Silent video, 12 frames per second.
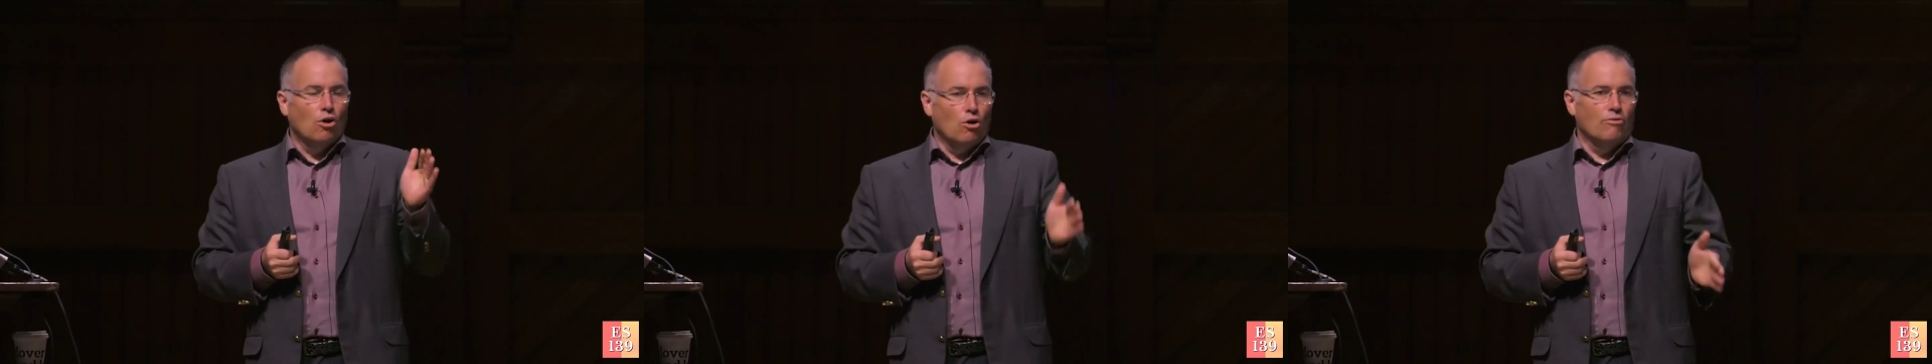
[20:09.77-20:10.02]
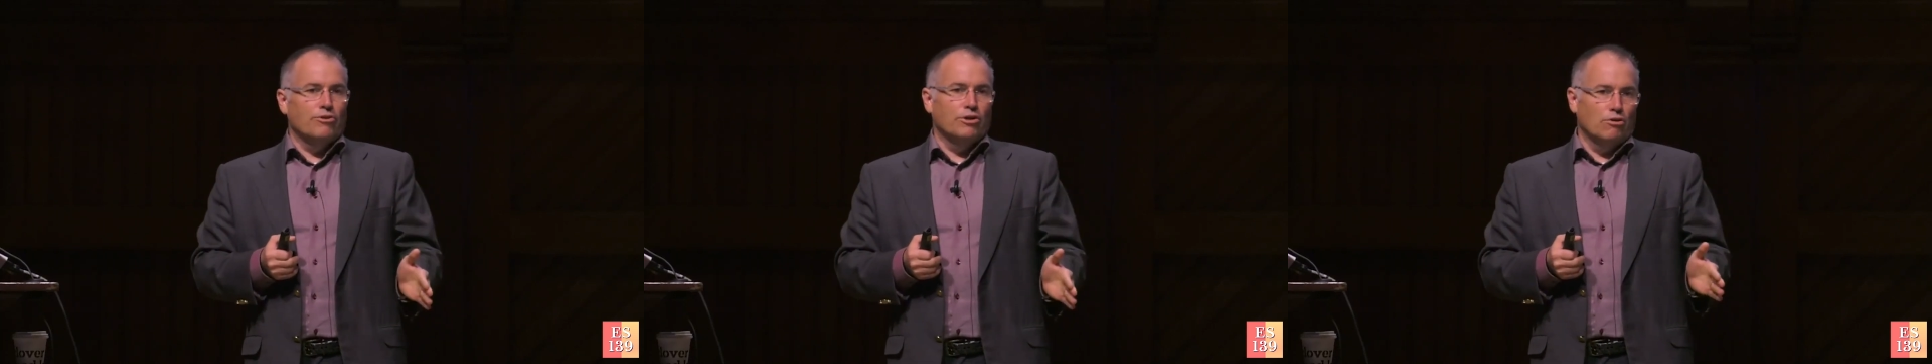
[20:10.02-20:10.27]

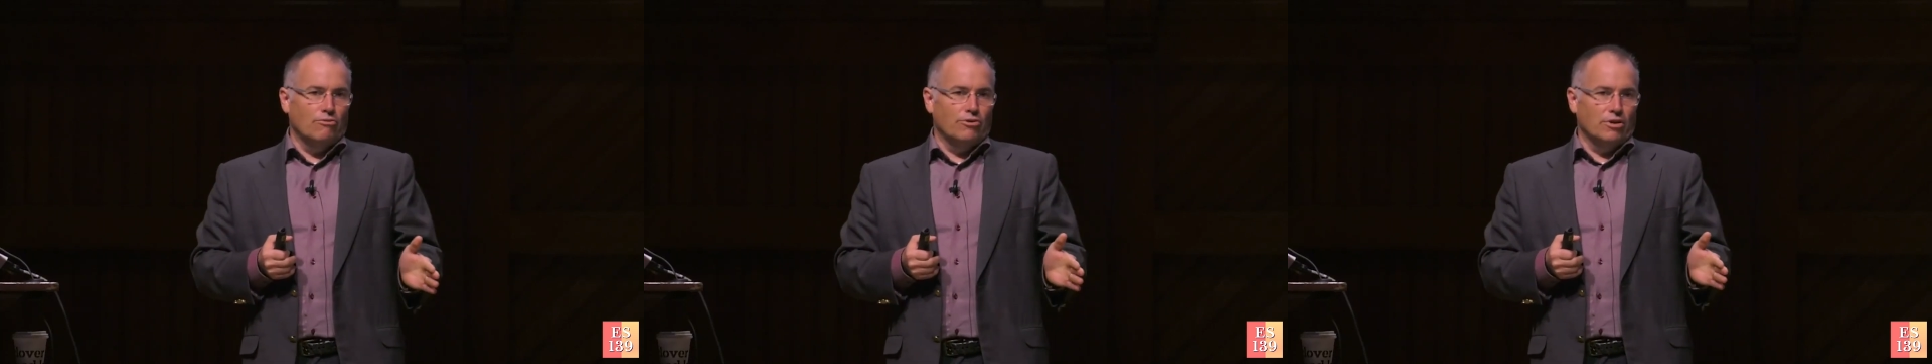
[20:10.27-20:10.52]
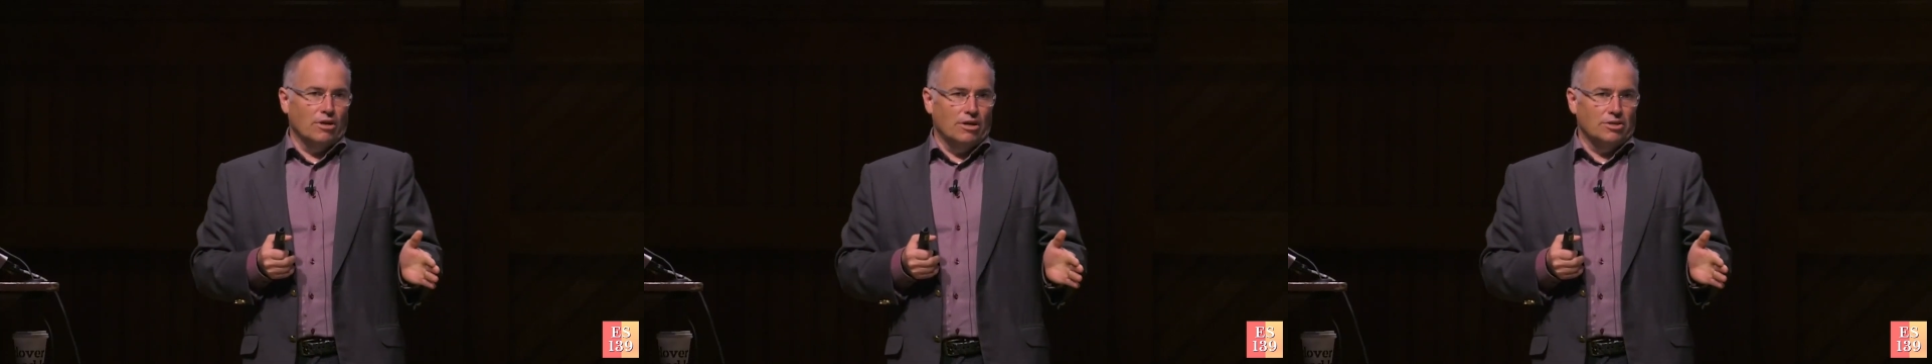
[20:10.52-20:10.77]
over and
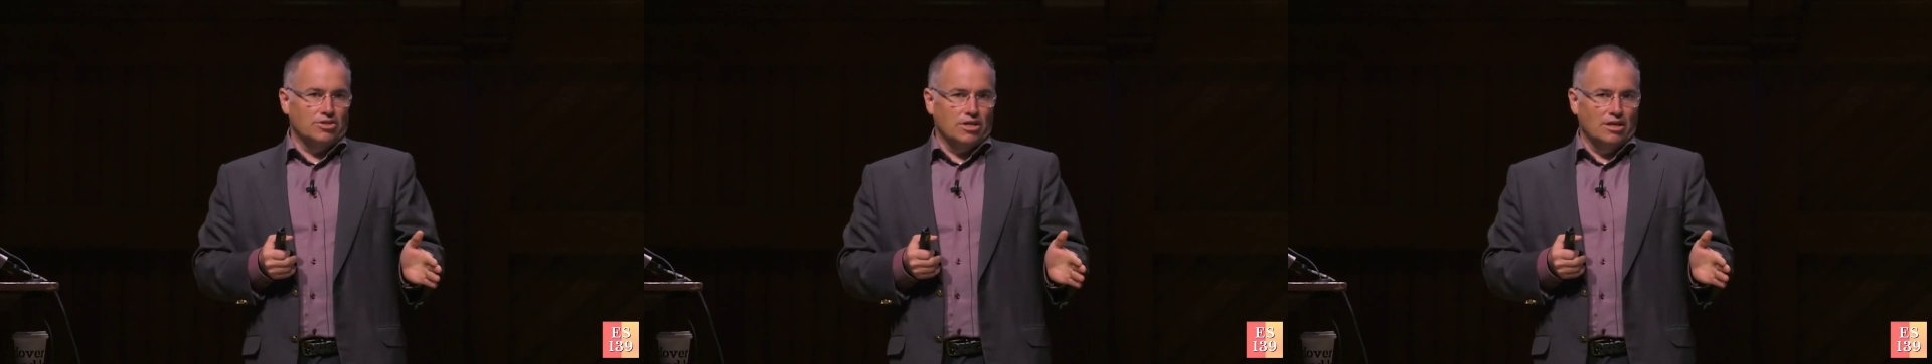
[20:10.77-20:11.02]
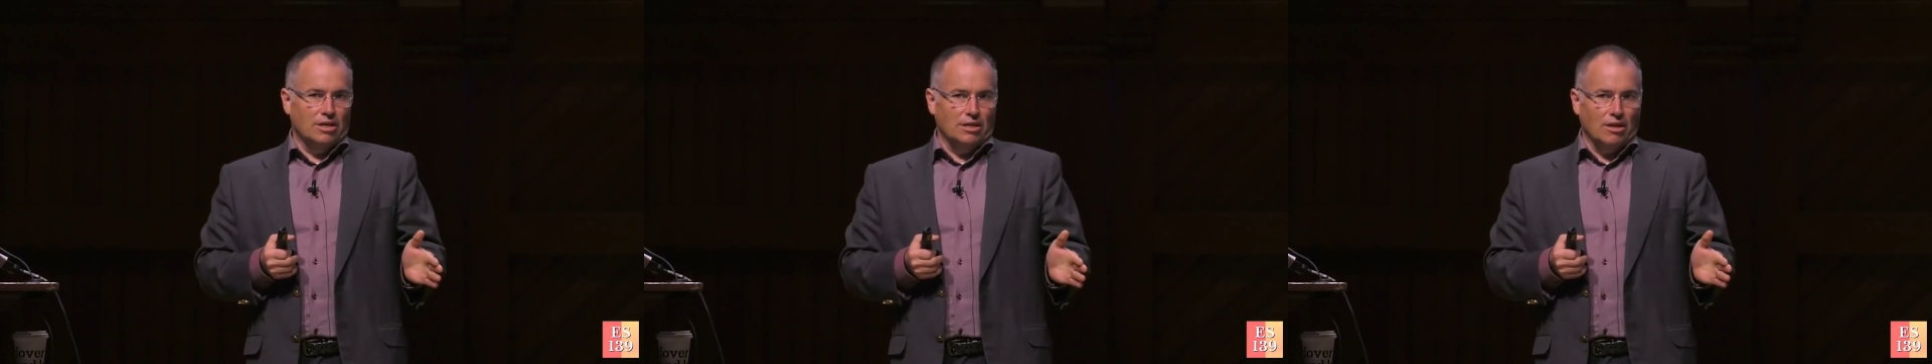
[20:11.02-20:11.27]
over in
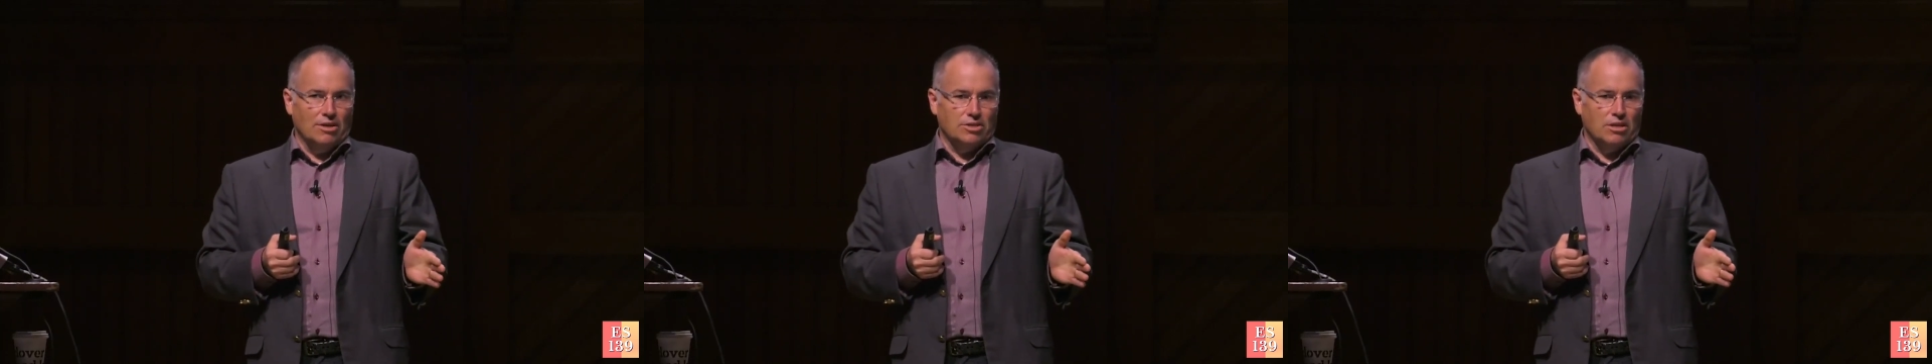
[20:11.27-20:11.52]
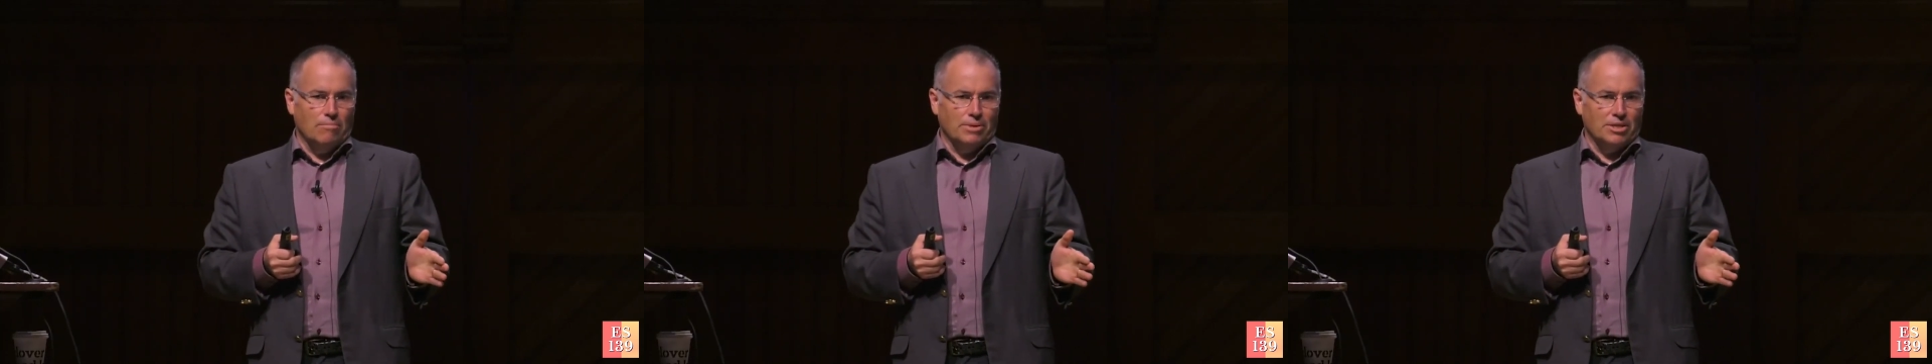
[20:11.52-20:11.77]

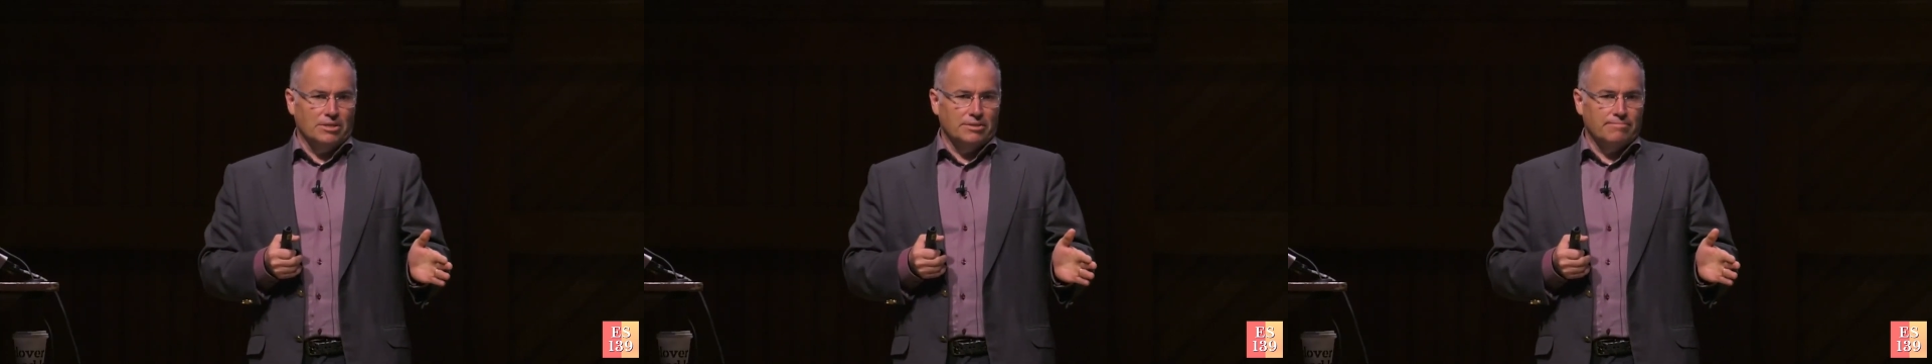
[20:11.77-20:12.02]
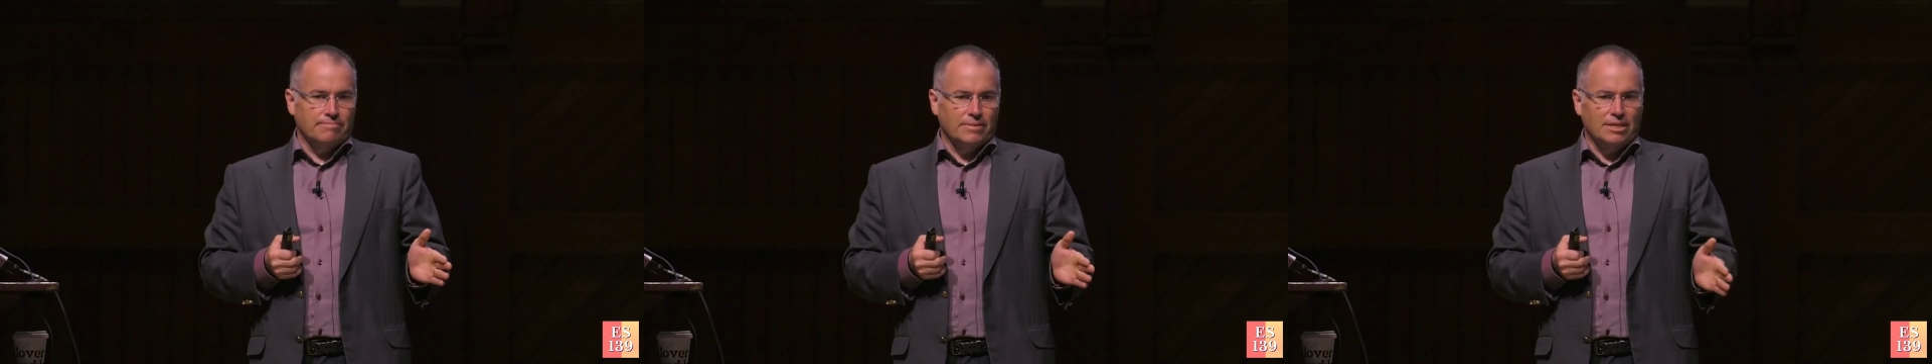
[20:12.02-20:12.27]
large
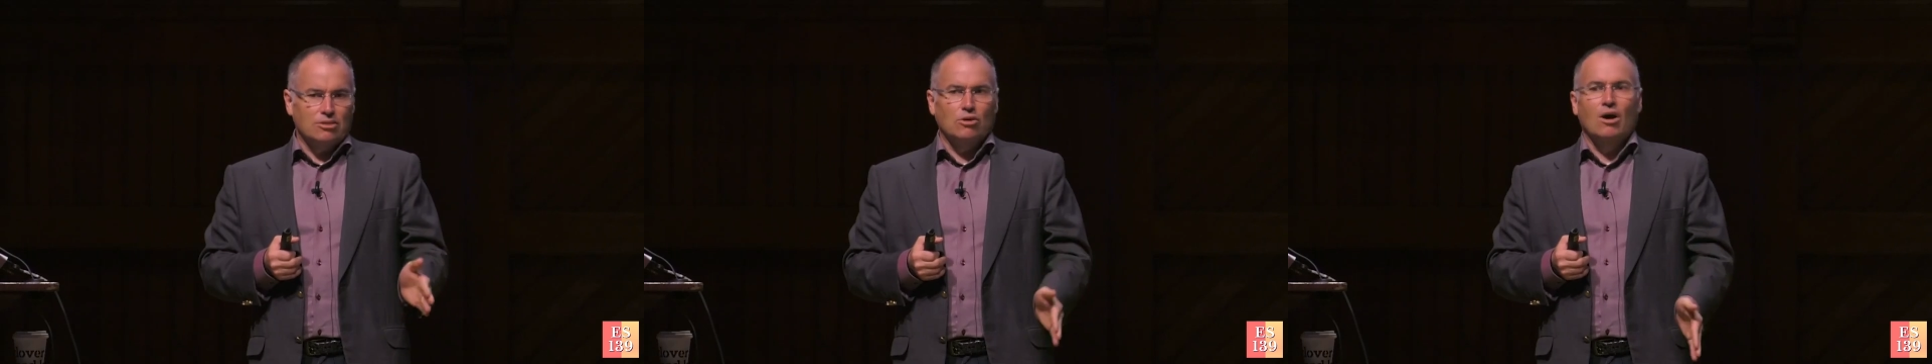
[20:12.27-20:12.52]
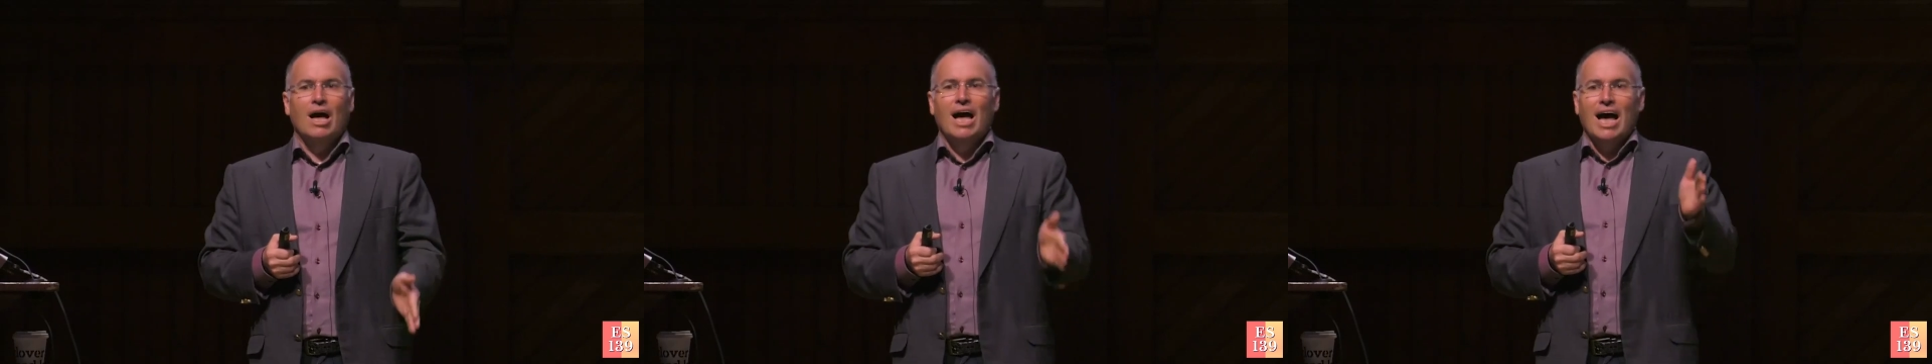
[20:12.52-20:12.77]
companies. And so,